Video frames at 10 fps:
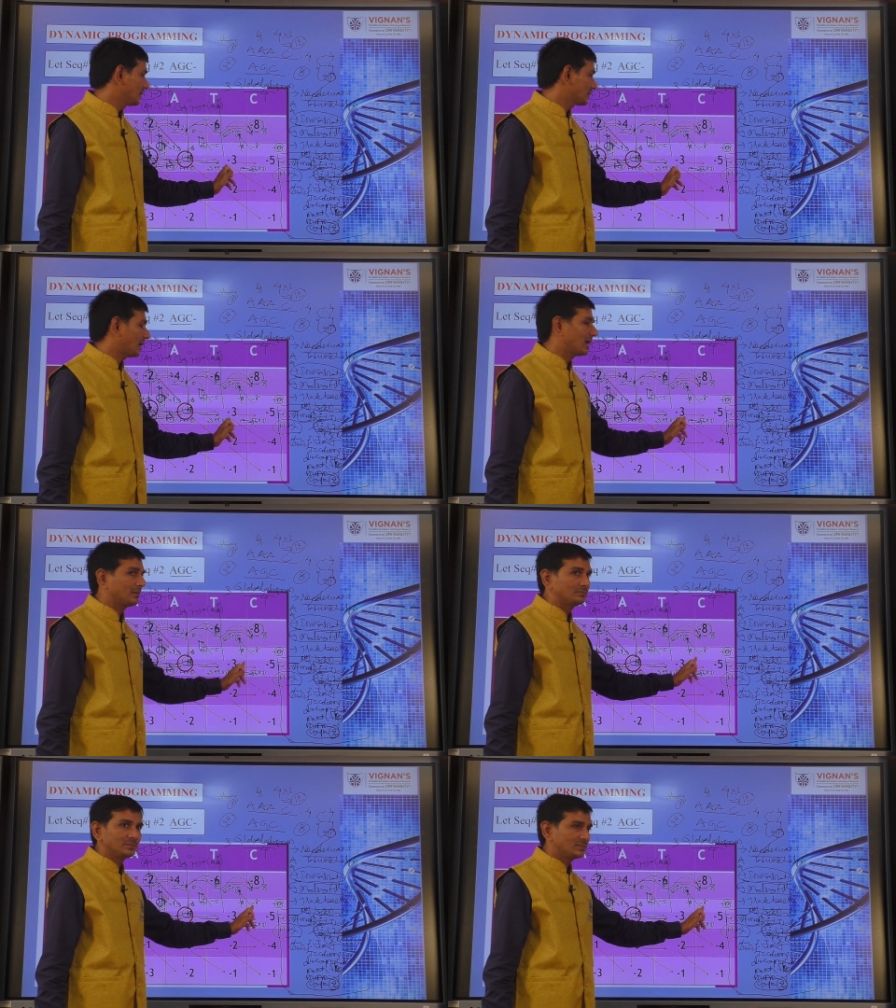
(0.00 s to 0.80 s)

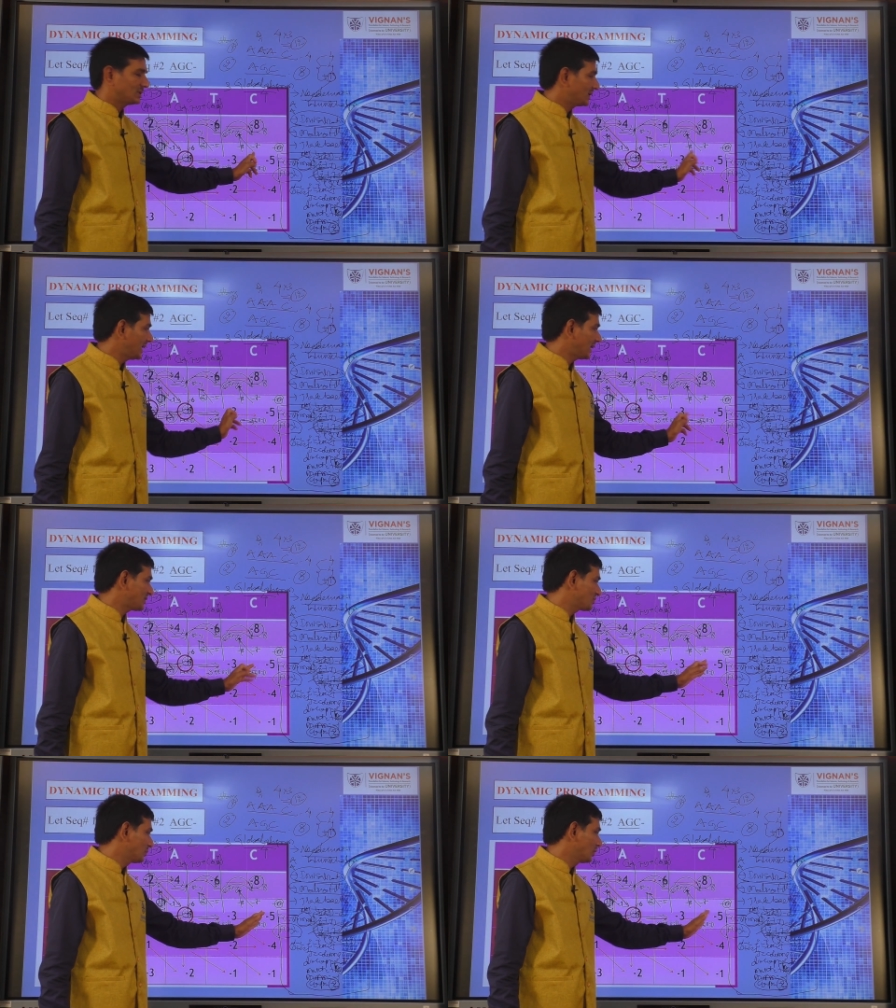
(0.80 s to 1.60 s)
column, right.
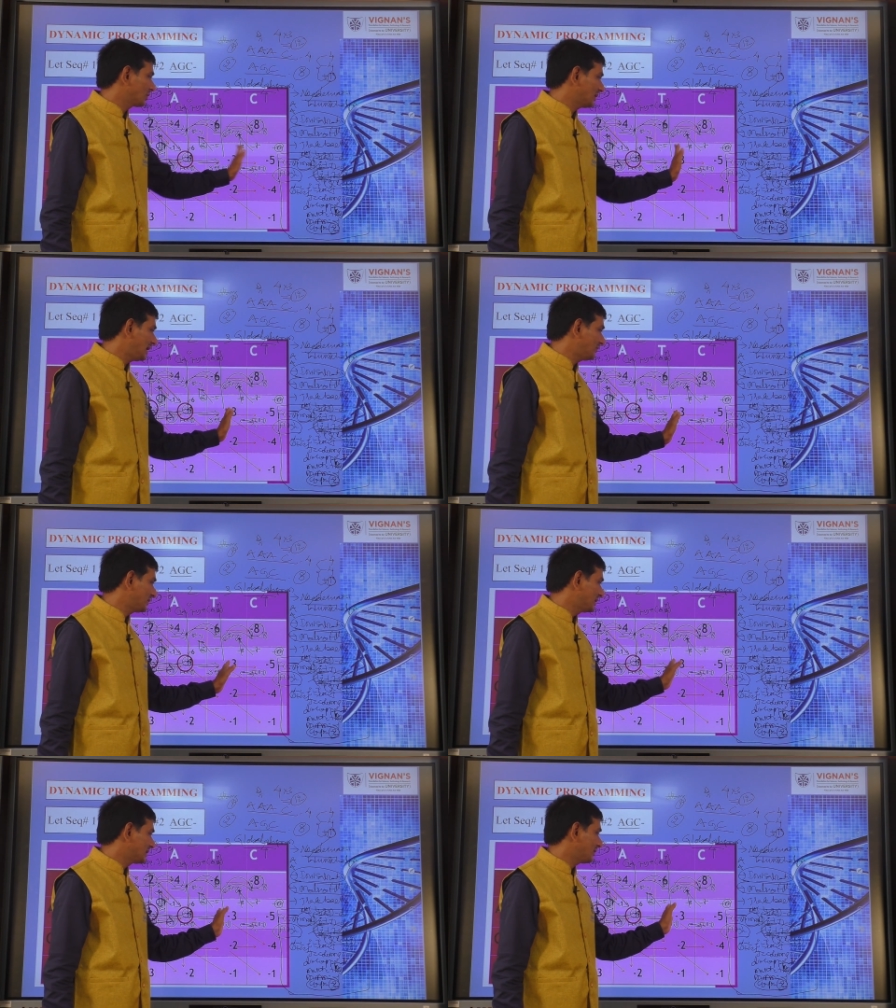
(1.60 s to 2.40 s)
As we move to the left,
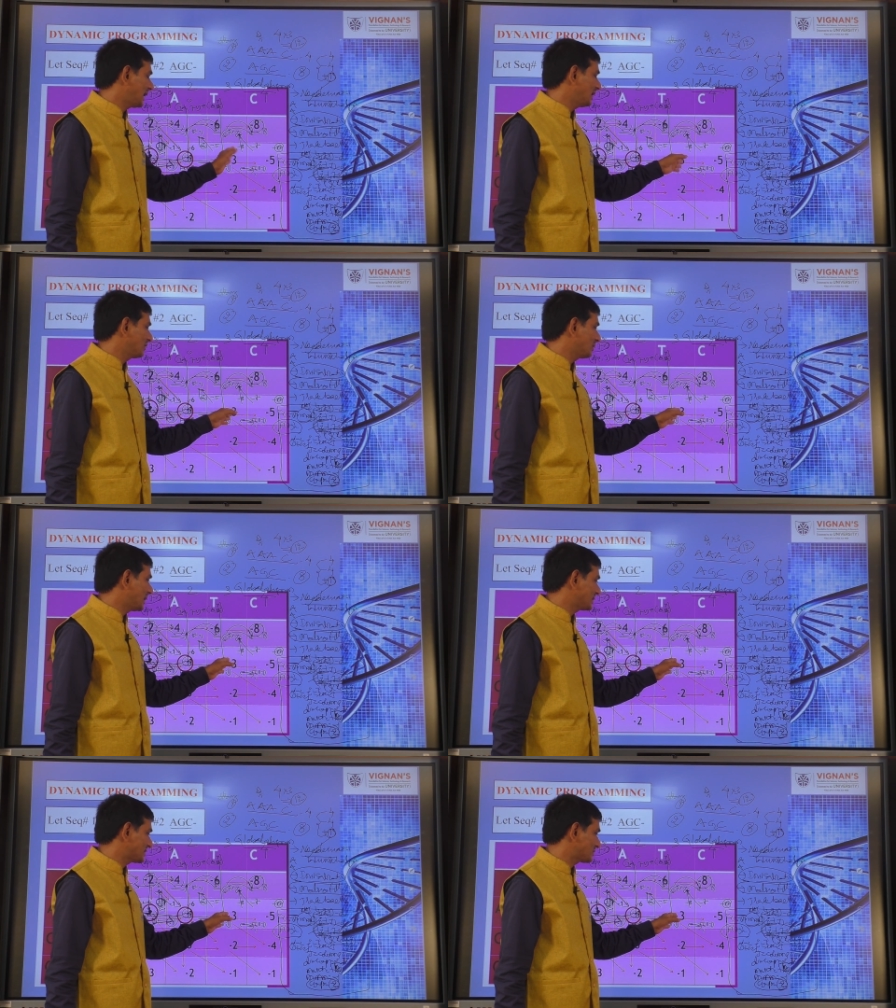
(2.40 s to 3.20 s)
the value in the
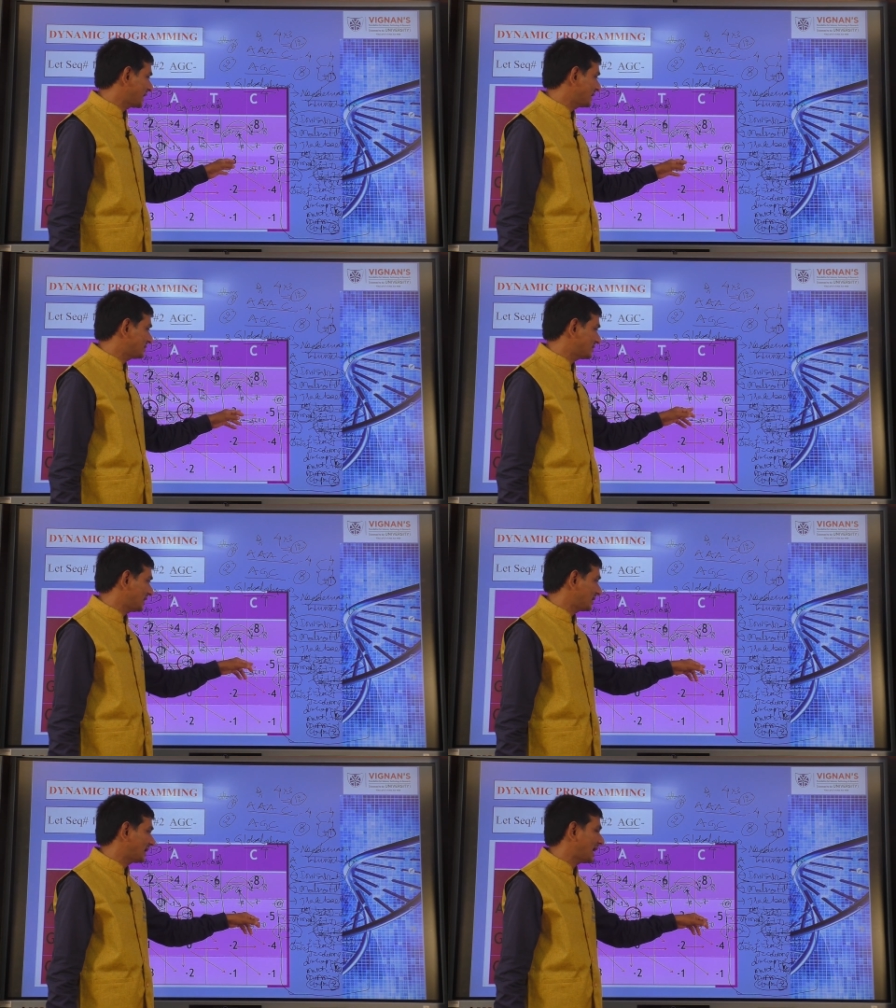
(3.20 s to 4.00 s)
box is minus 3
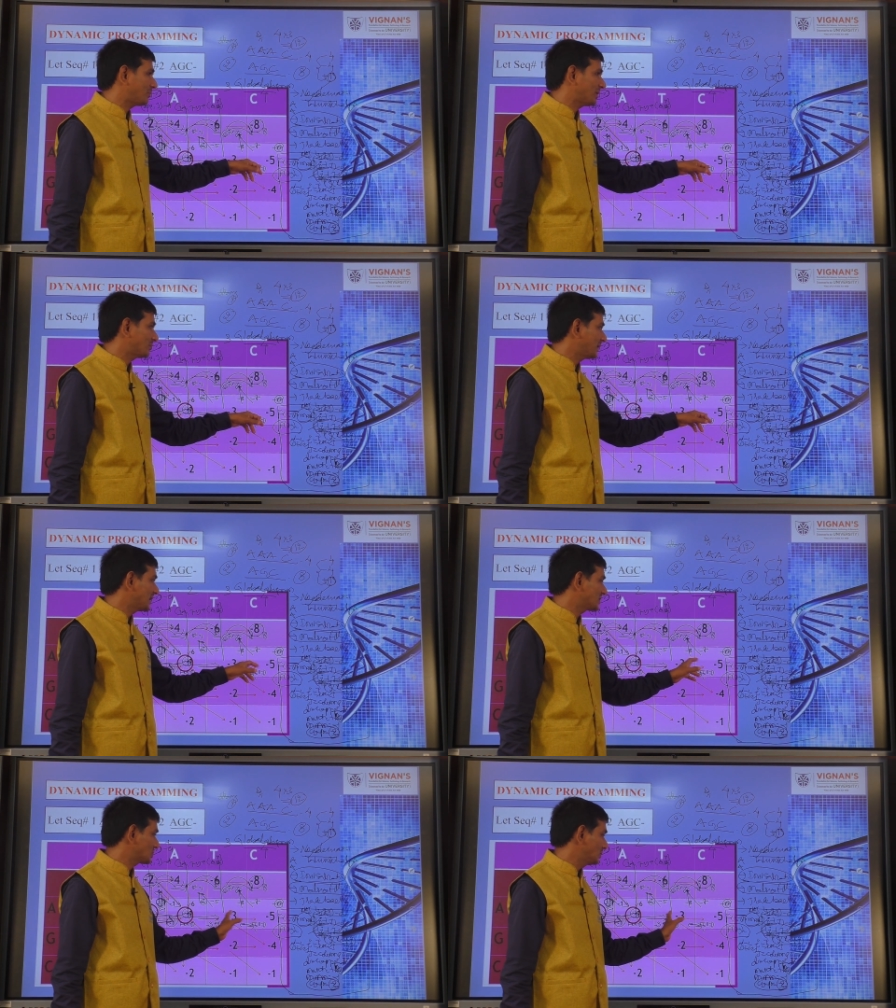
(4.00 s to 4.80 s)
and gap of
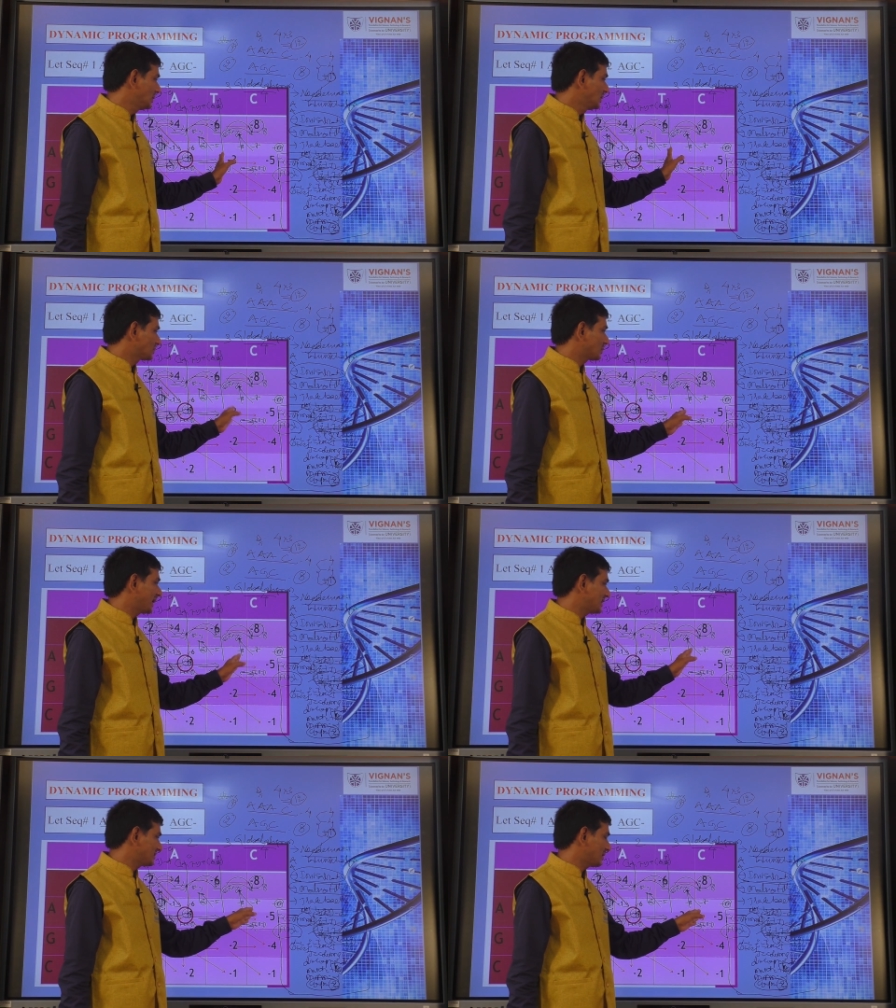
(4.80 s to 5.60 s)
minus 2. So,
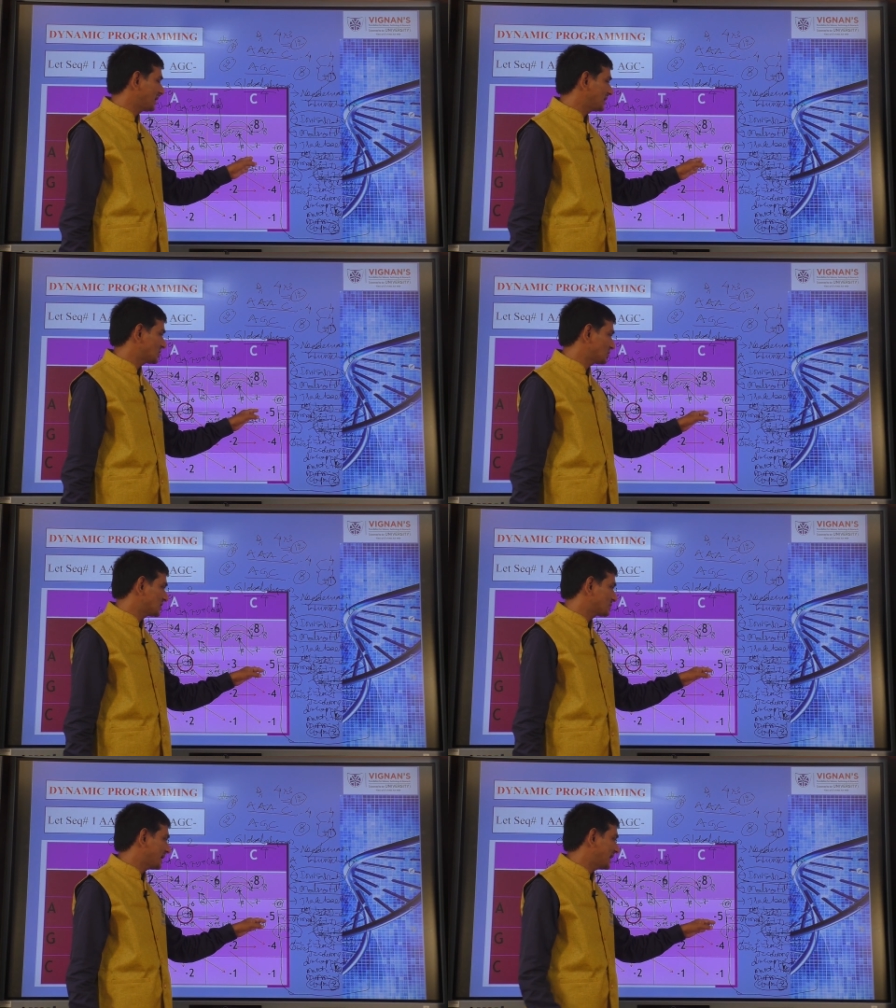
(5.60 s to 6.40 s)
minus 3 minus 2
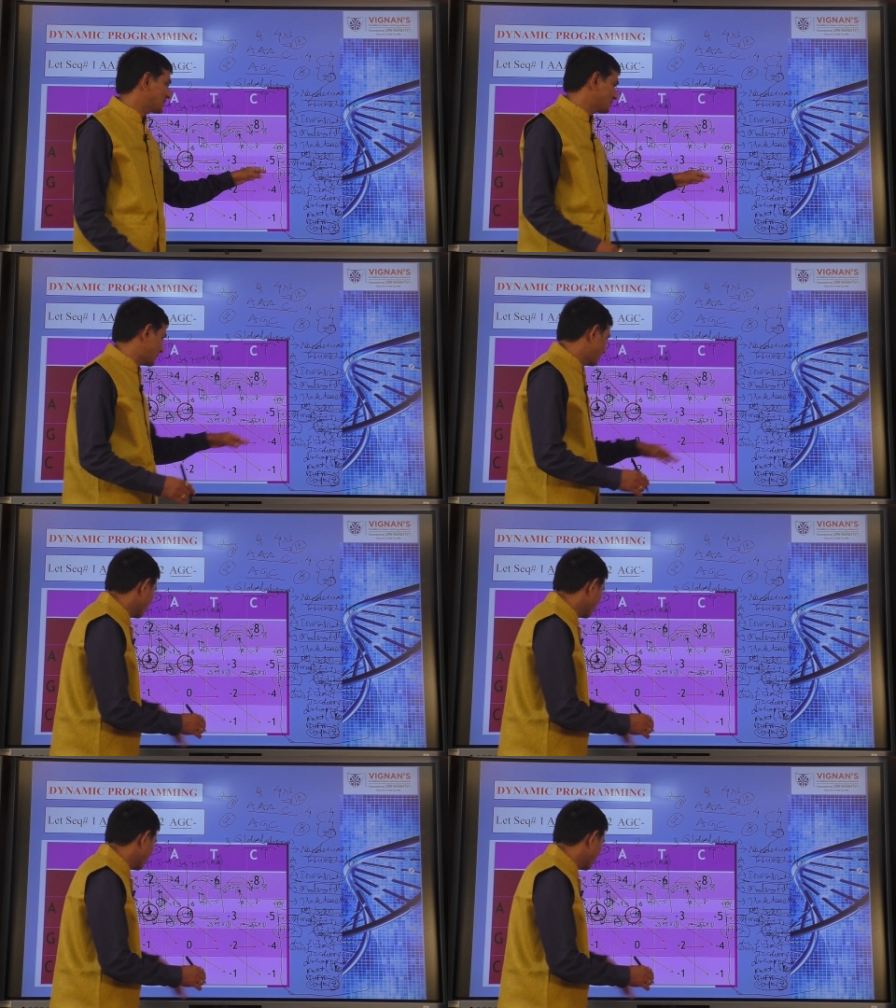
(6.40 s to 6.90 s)
is minus 5.